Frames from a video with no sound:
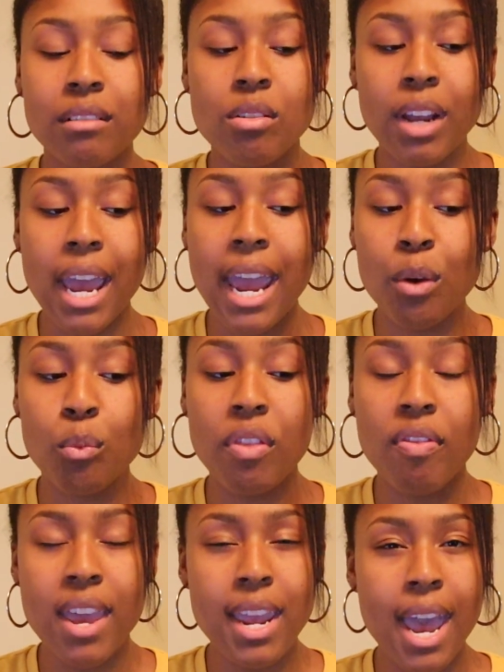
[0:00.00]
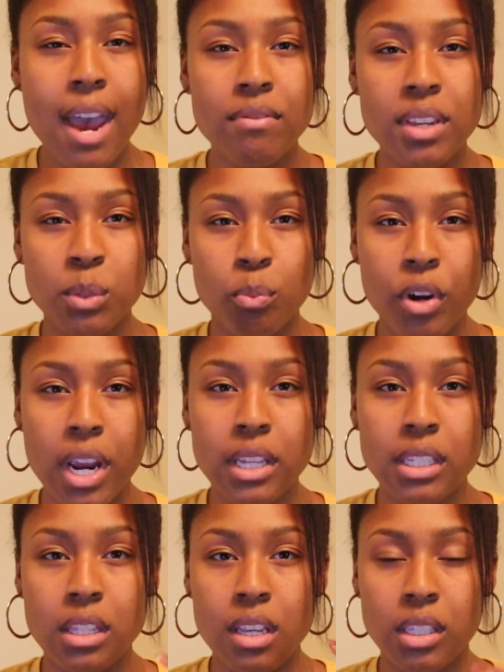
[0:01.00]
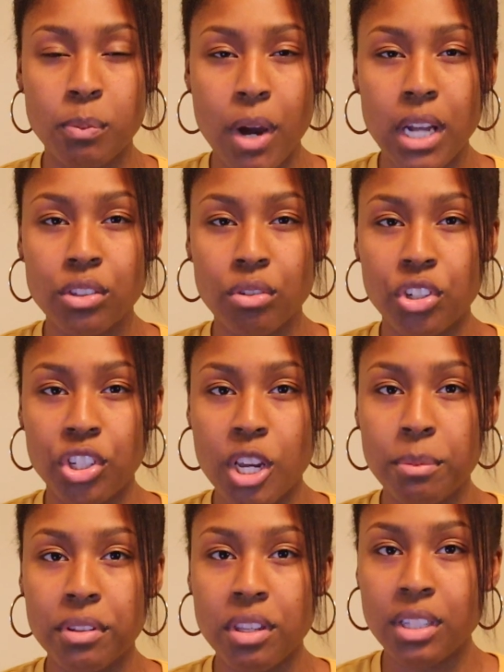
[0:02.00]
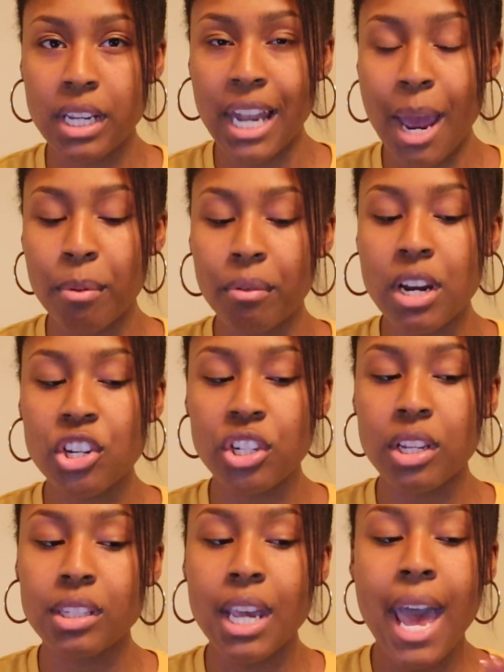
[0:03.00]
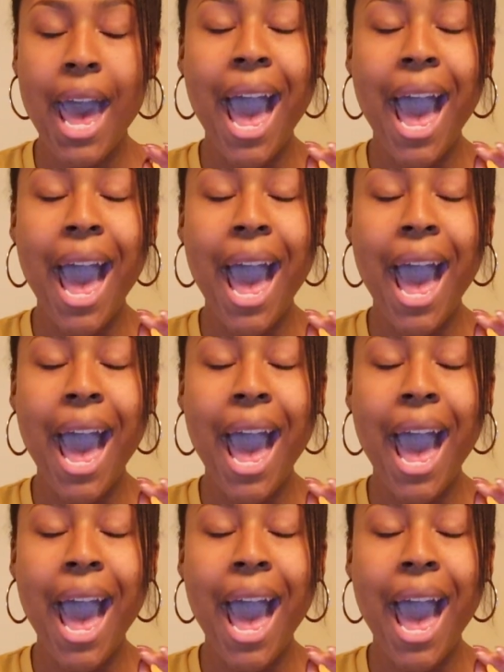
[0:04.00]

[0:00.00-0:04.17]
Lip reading: okay, when they have these brands and these sponsorships and these collaborations,